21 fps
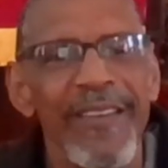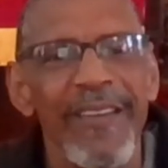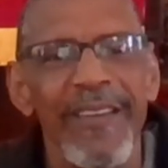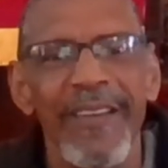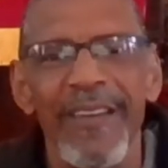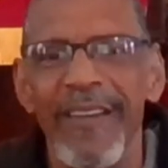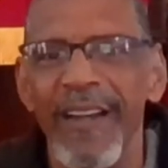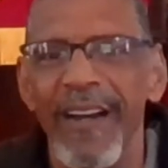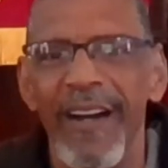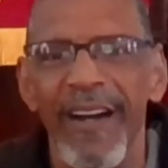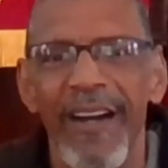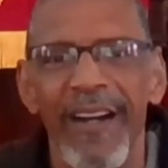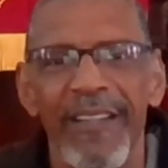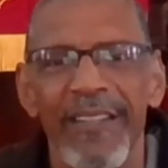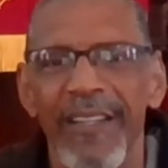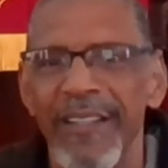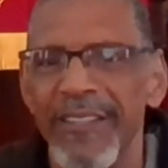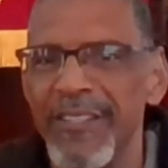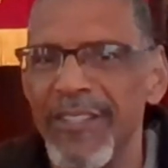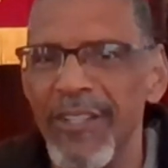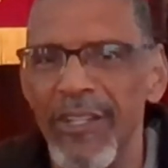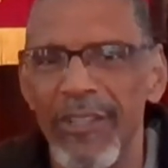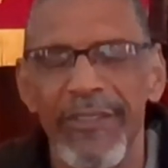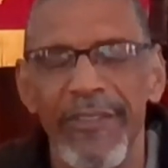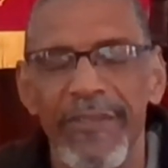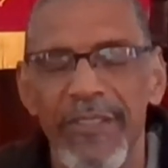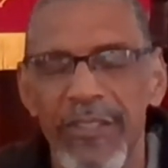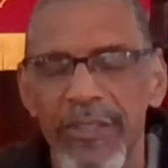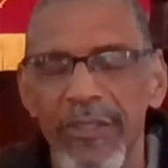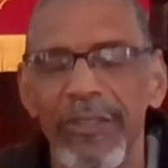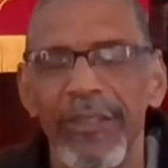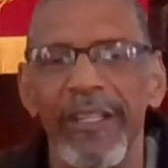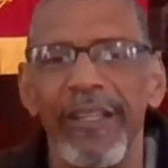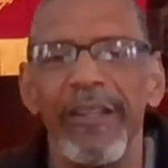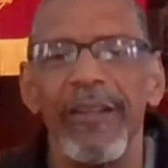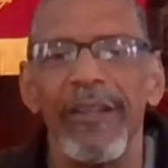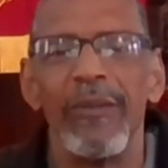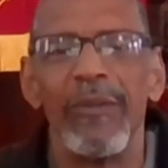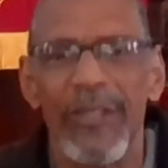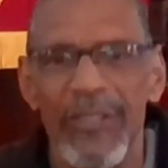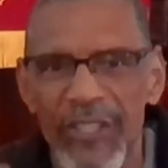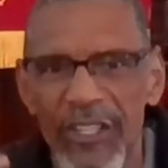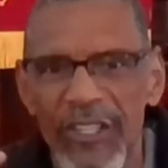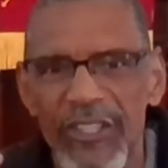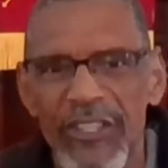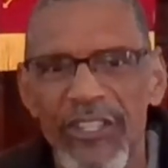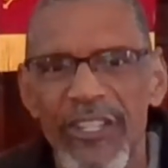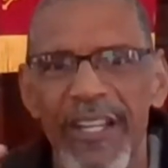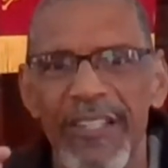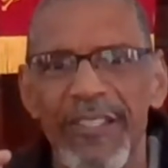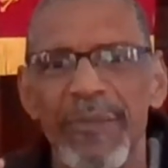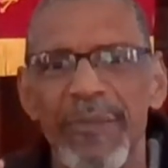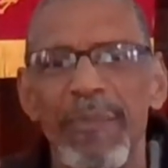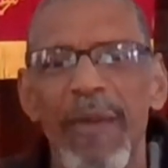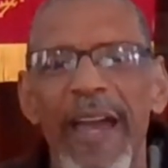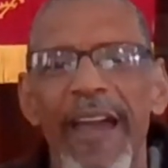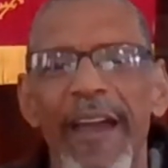Uh, Joseph truly was a just man.